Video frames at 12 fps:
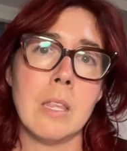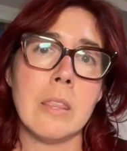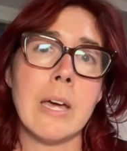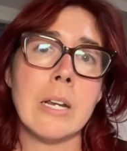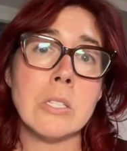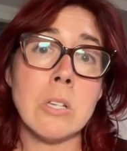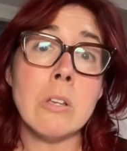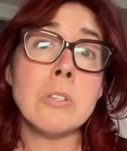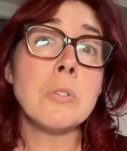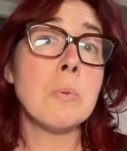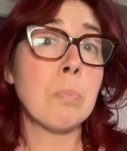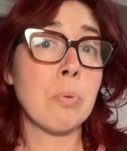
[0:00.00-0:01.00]
that is
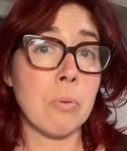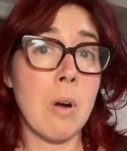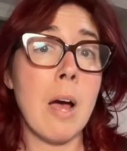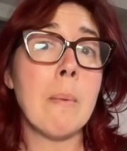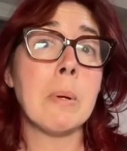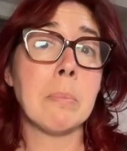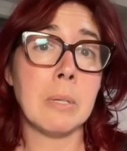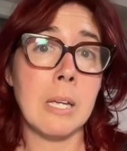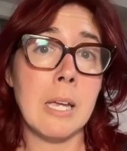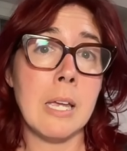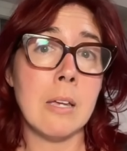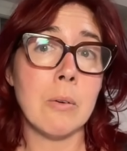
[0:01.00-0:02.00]
also
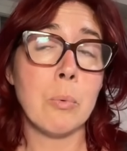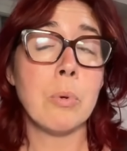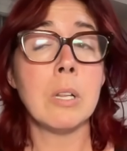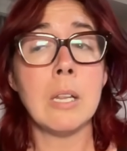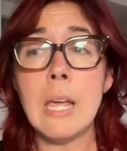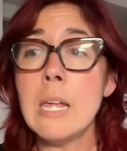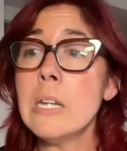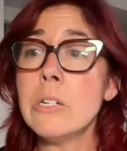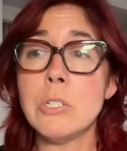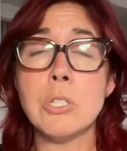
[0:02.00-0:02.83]
probably related